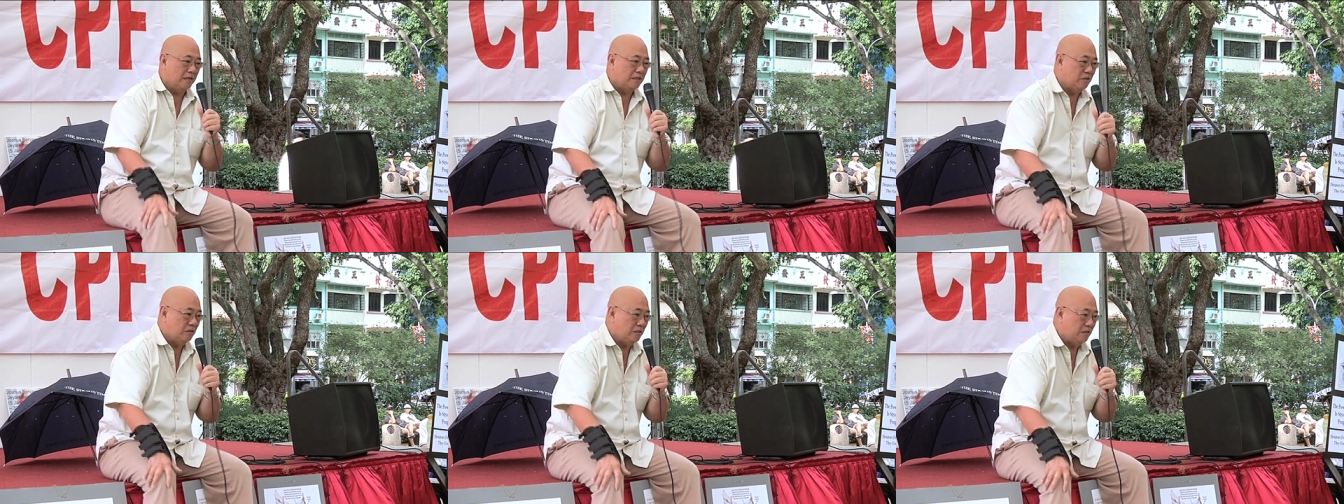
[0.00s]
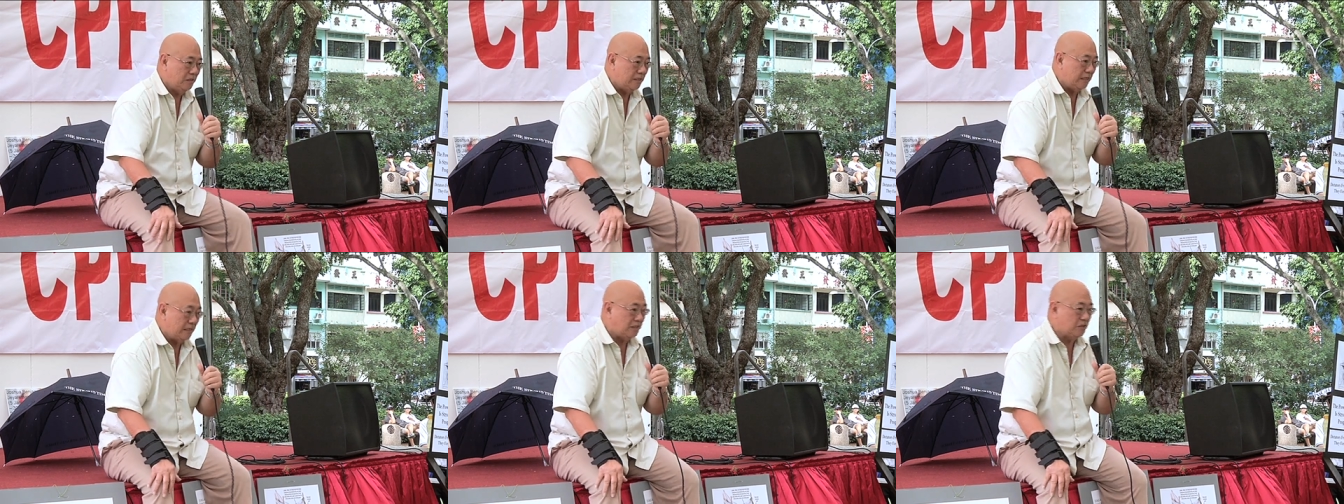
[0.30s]
I
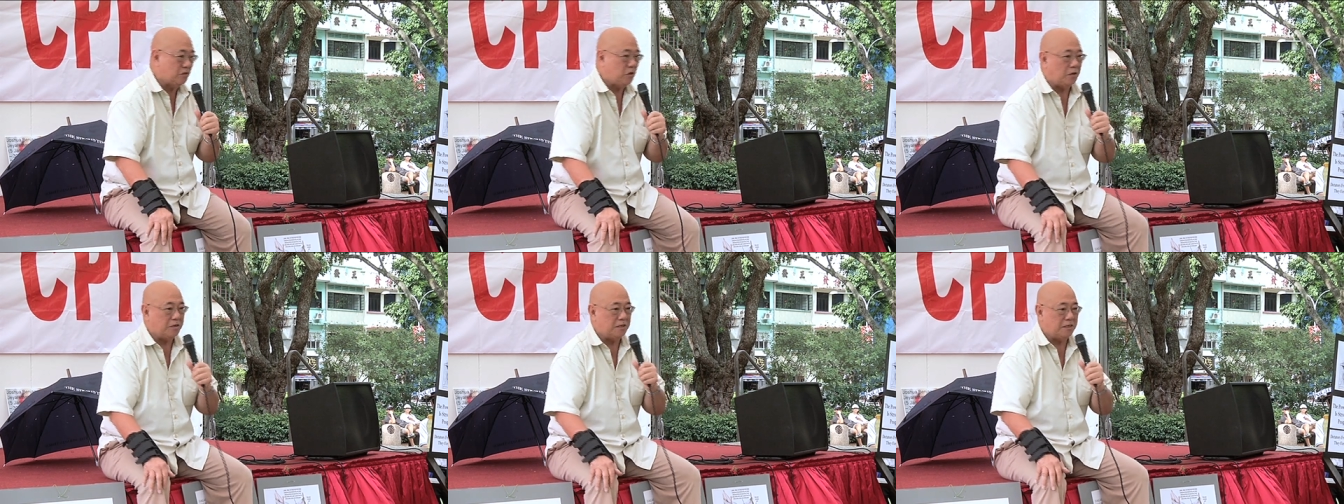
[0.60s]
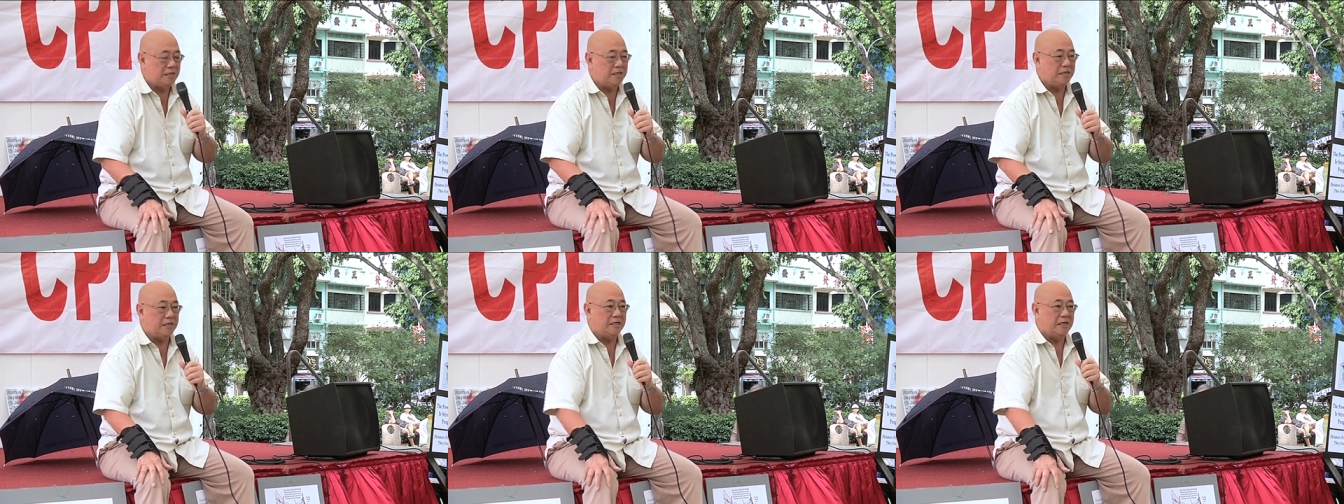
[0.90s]
just got
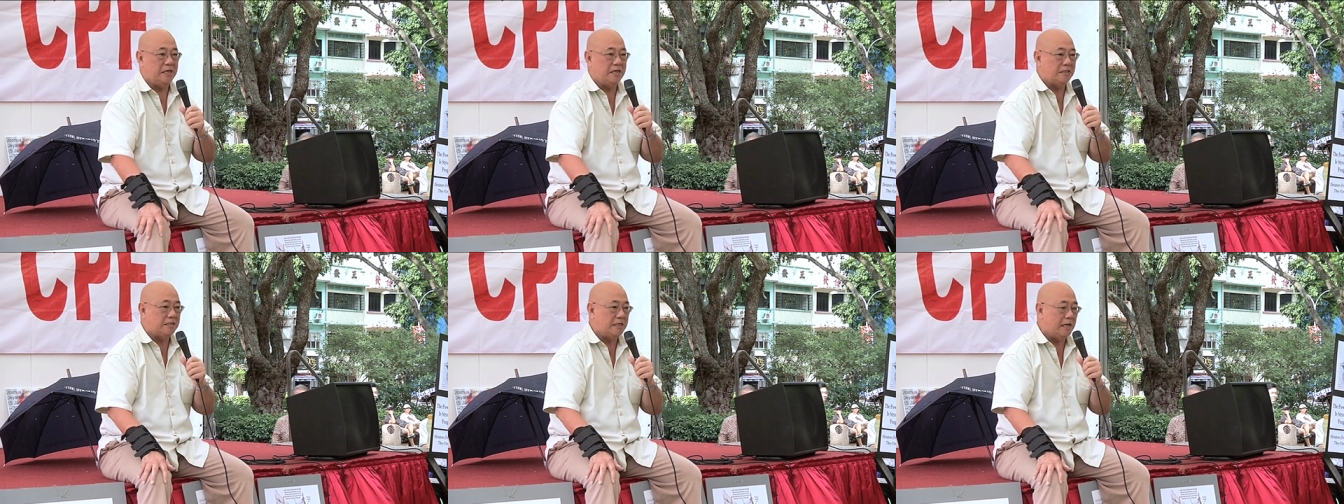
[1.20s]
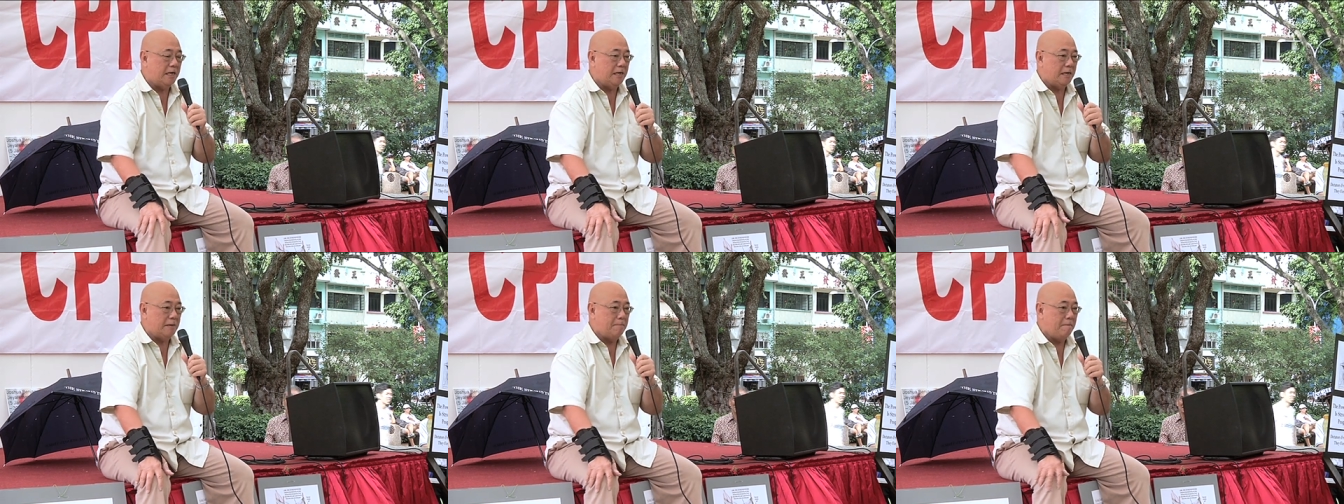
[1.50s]
it here in
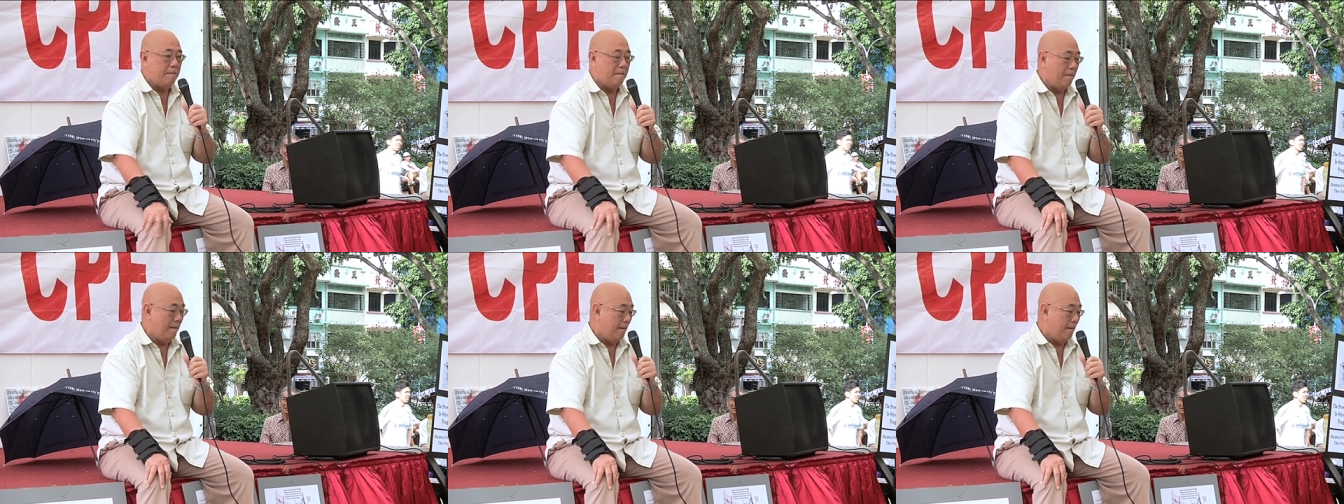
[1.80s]
time.